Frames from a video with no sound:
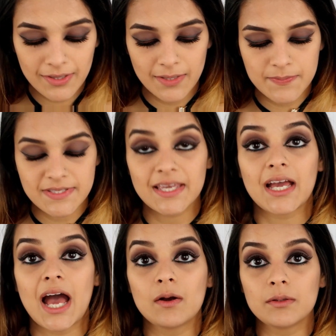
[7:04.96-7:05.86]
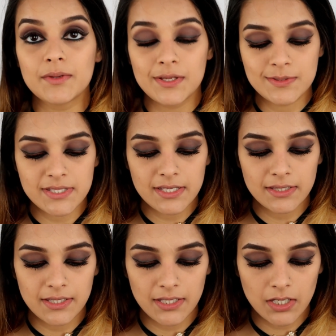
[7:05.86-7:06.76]
my lipstick, I will be
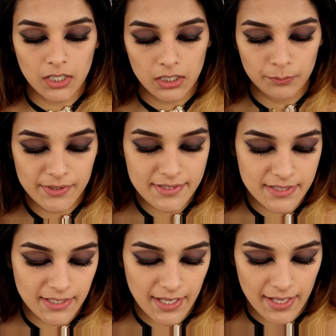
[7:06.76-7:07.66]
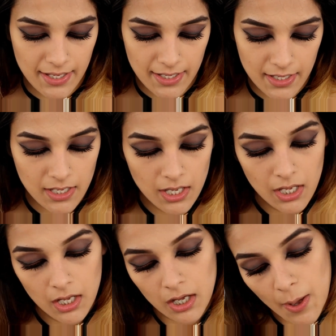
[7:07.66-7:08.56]
using the Urban Decay
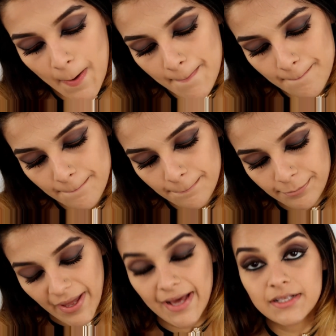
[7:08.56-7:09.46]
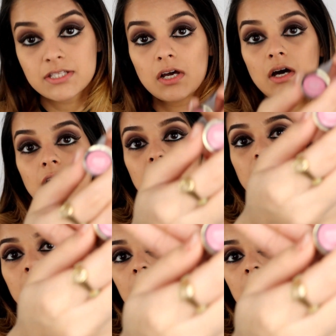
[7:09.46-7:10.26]
Back Talk